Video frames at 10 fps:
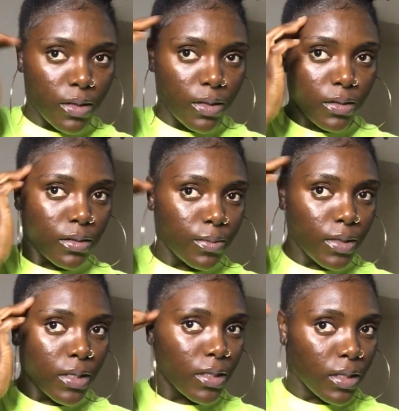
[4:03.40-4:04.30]
I just put
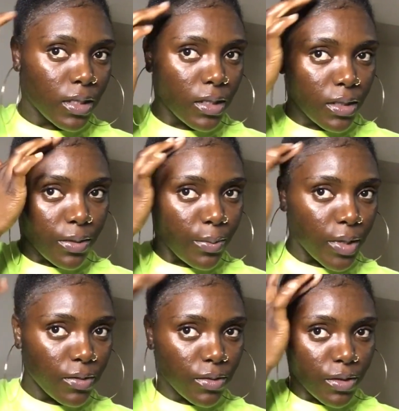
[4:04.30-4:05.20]
like a good
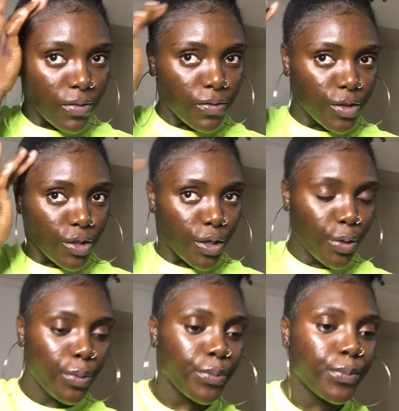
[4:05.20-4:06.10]
amount of gel.